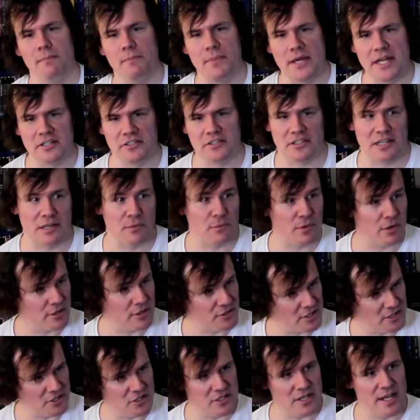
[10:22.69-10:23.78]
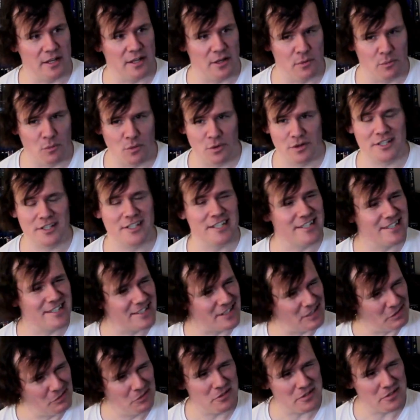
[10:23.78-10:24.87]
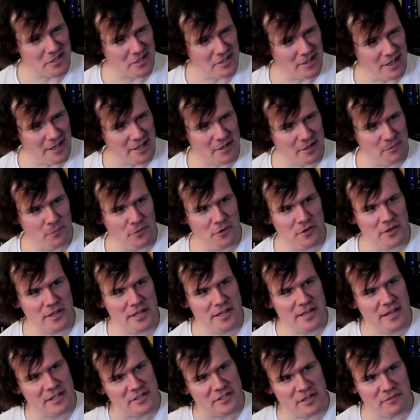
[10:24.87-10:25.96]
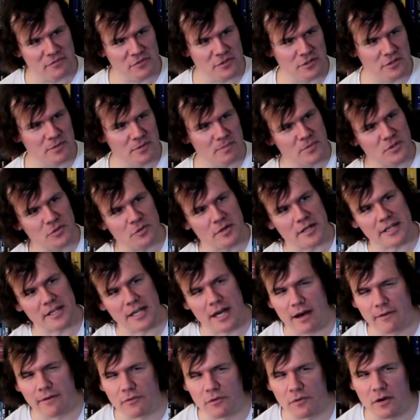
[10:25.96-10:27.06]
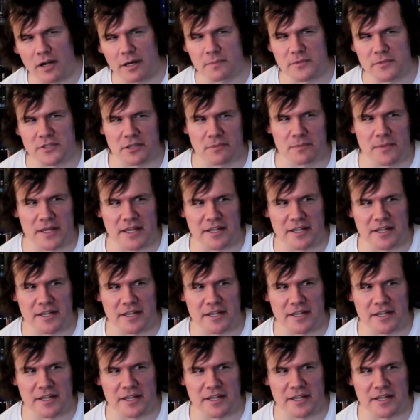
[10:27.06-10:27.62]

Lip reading: the beach scene where it's in shallow waters, it still looks dark and murky, as if to sort of cover up some